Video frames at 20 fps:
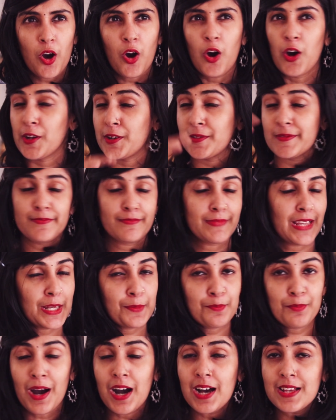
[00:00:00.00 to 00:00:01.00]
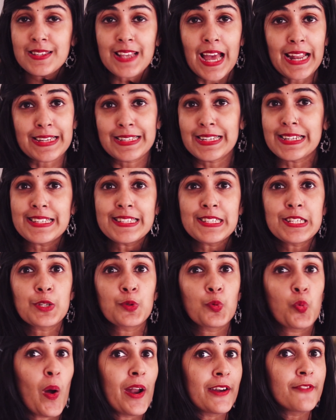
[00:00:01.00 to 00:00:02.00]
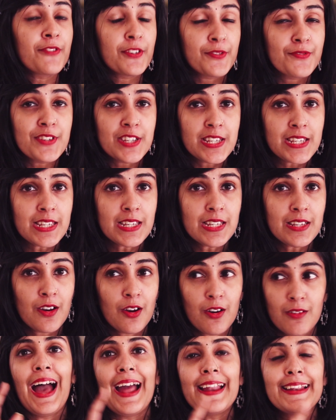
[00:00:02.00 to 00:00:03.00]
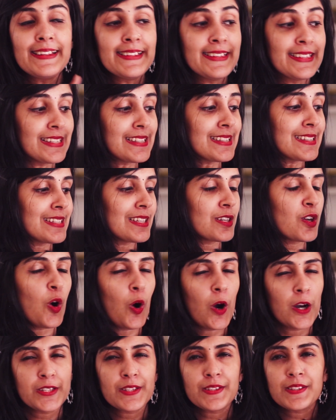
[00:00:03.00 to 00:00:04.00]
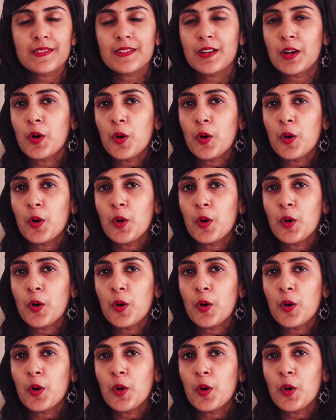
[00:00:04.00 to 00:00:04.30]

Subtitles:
or in mass at least 150, and this costs